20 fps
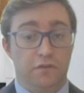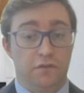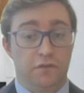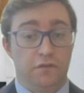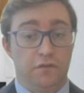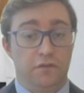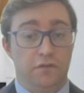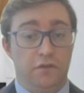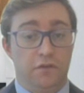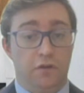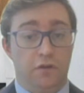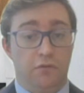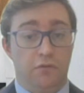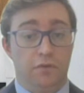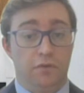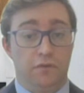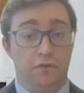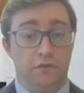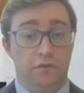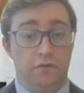businesses,
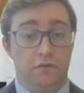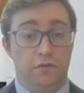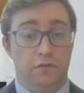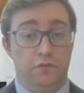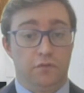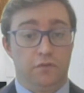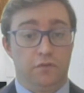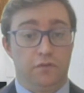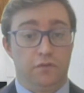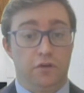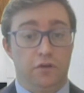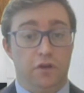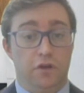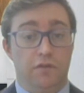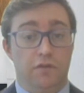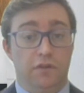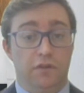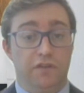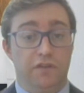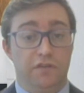so businesses which
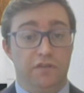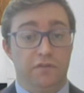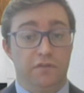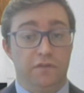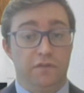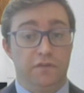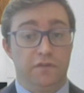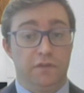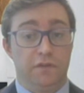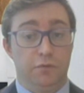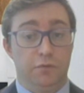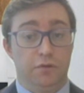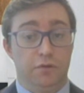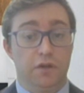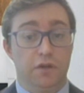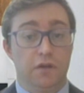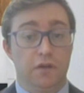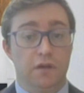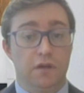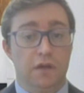turn over less than
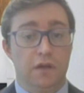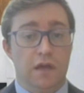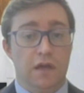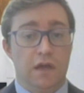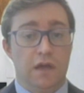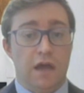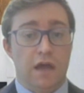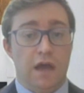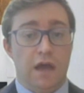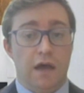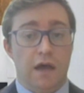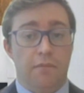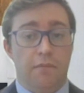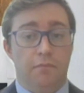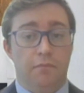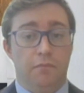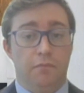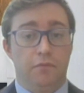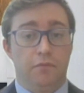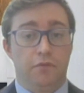50 million.
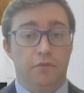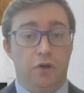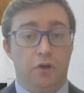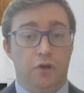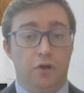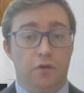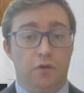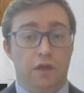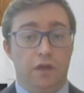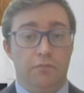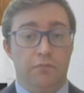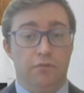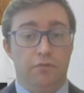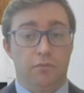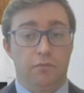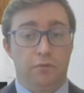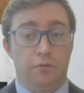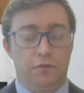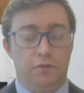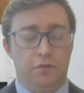So
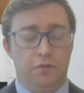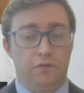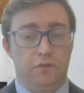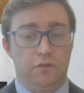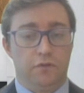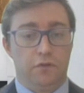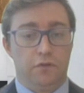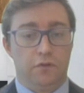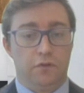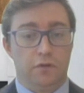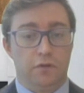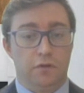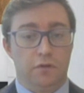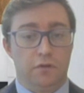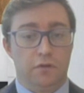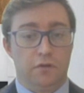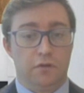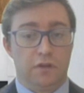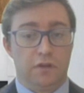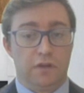any primary producers who
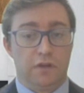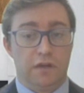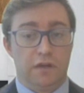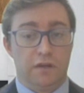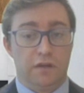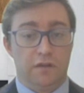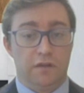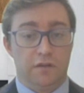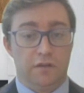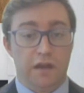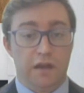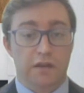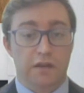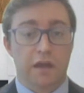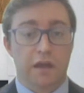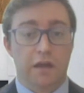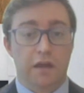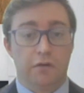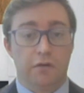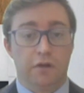can get into
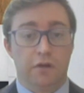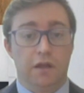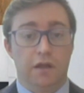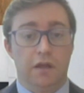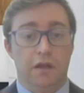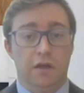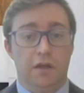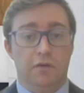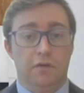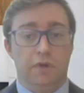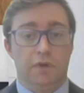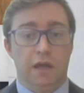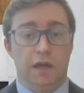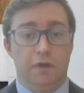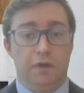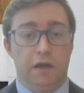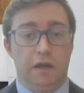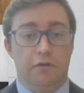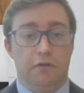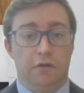that category
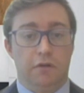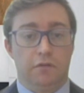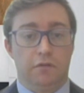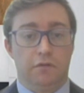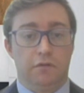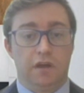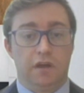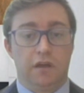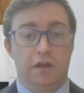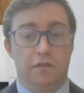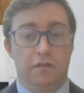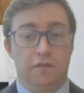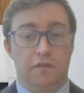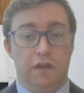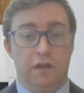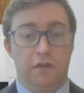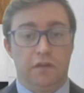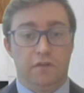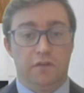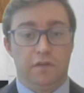may be able to
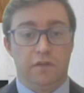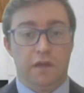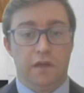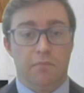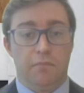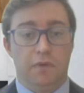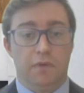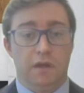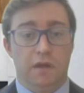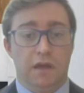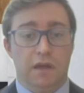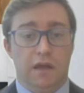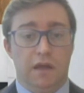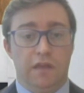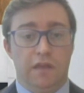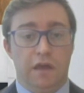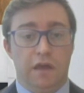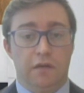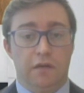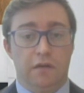take advantage of them.
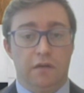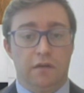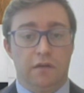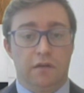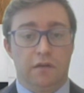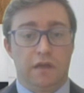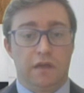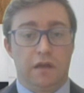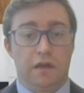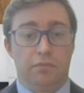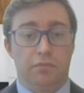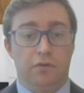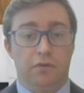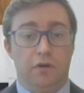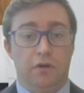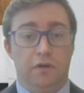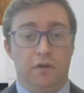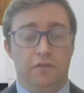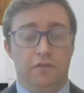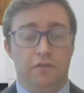And that
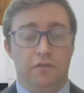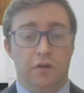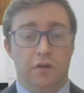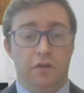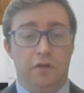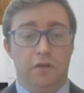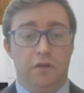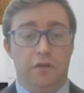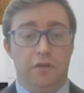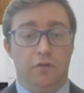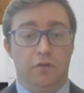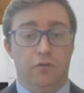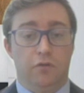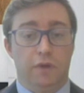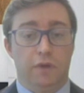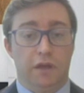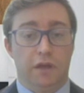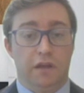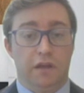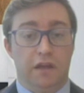applies so
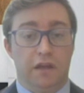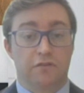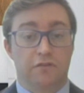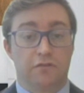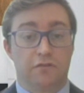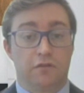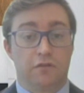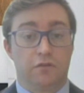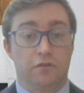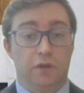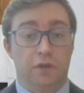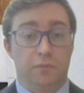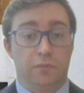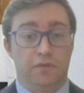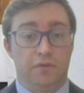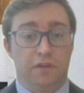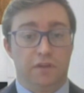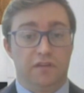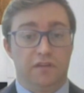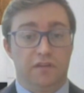that there will be an extra
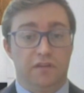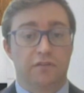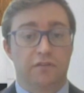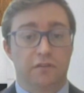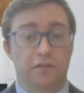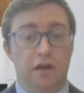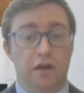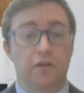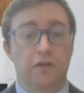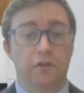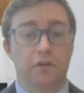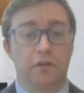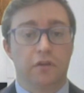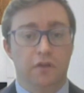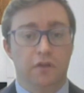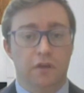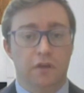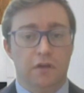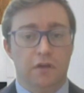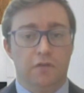20% tax
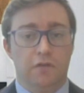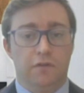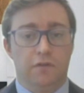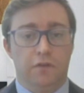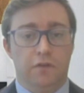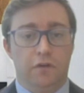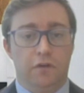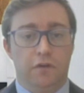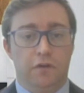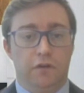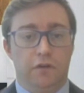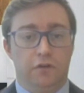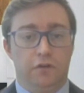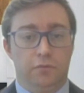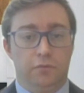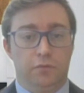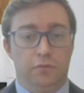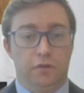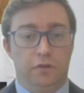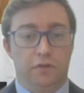deduction for those
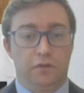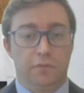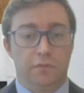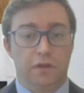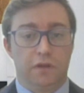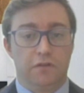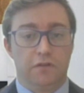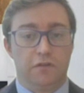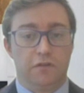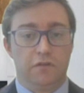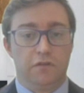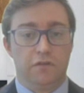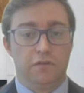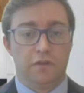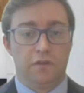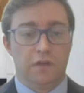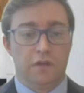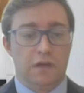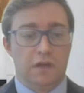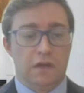eligible
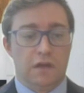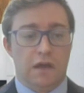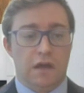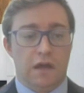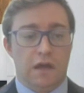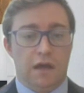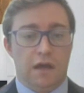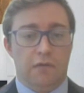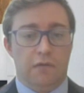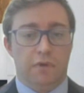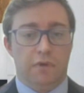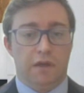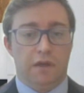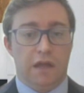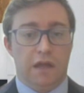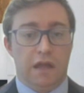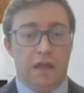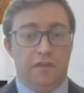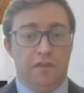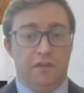expenditures.
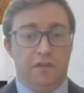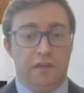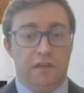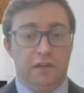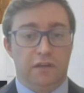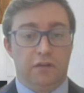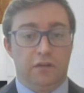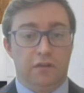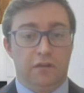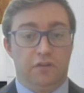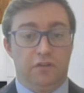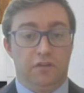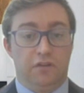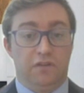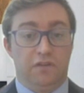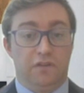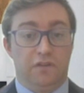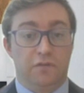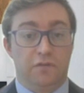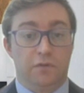And the
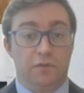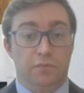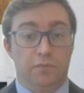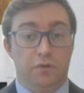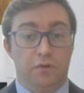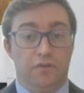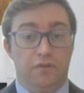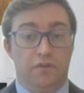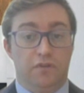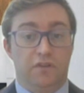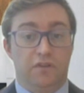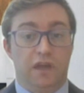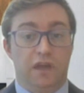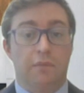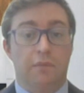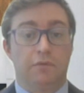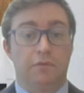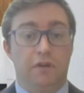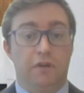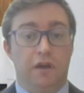technology and investment boost
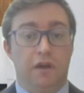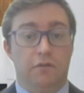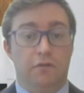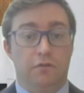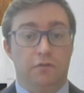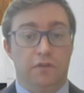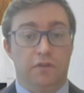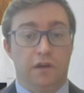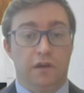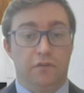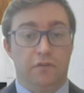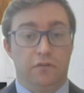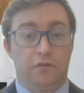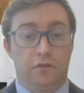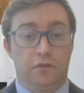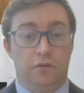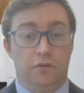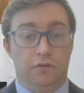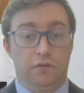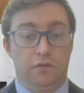is capped at
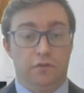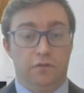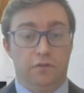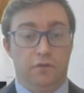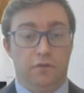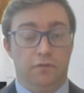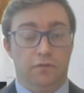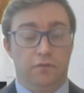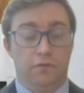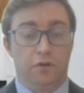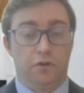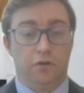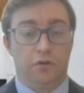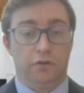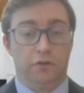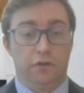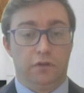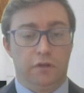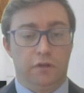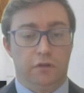$100,000 of
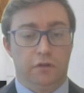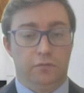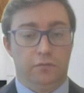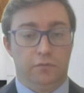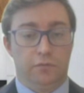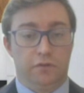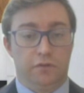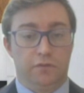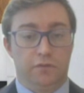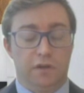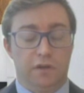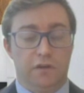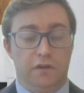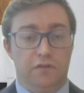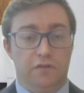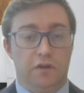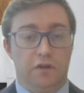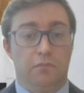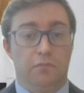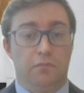total eligible
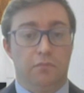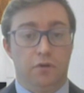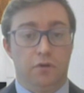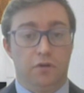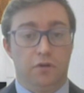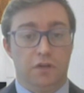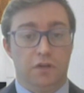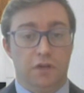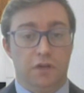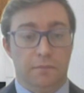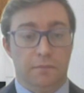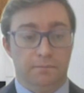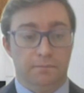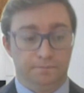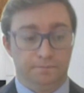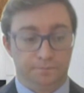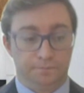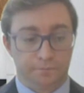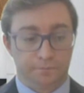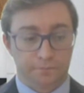expenditure per
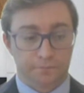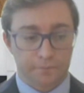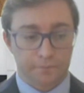year.